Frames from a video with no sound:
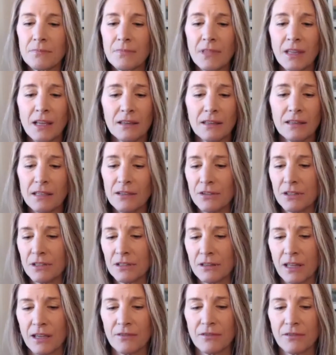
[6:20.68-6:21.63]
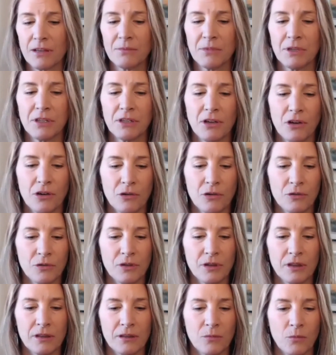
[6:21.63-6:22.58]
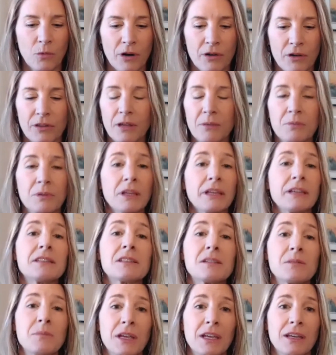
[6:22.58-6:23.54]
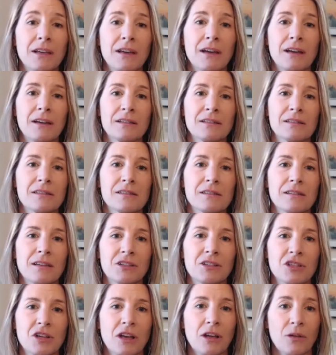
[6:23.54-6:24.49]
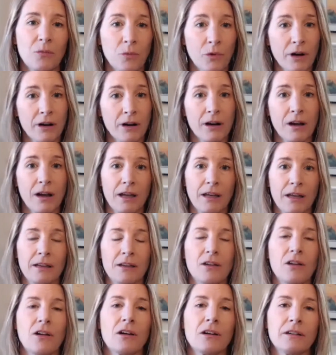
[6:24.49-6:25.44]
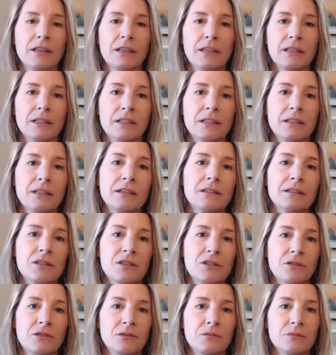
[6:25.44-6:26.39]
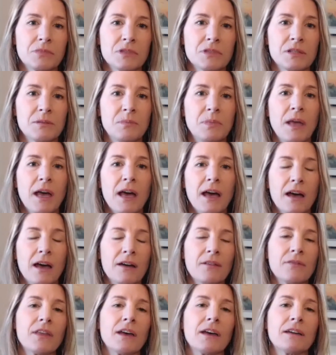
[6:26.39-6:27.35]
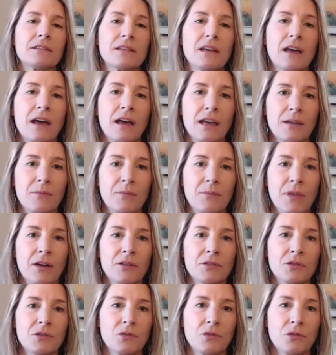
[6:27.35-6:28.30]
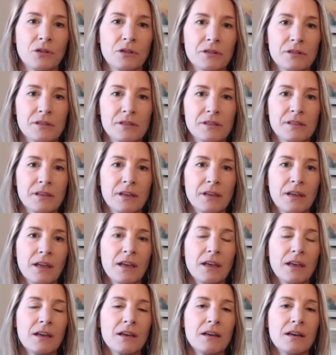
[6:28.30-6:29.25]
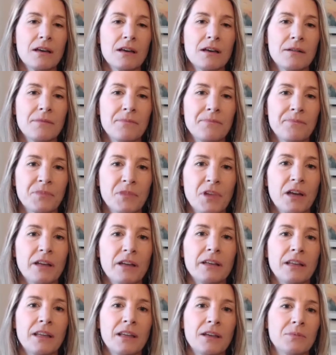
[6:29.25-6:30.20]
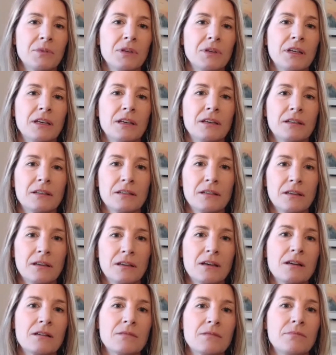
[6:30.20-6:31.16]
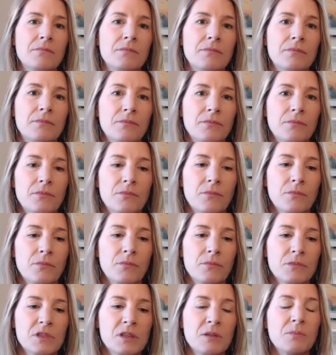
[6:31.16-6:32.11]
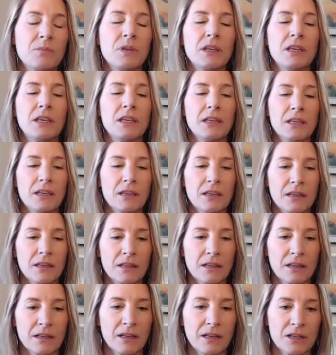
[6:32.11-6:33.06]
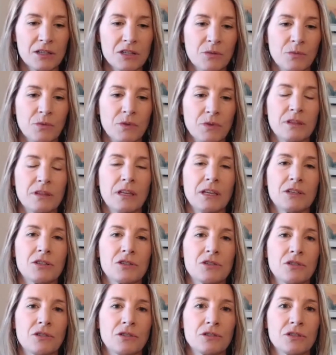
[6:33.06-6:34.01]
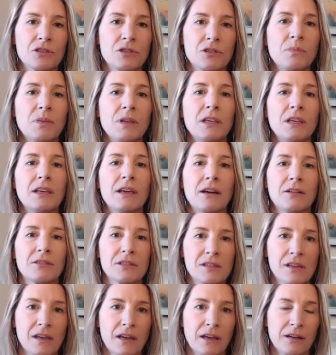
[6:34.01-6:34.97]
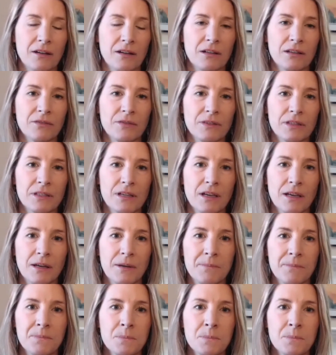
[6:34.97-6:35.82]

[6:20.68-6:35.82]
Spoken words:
even they've let me know where they placed me as a child, where I incarnated into, to have that time outdoors, uninhibited, to be in connection with nature, to be outside all of the time.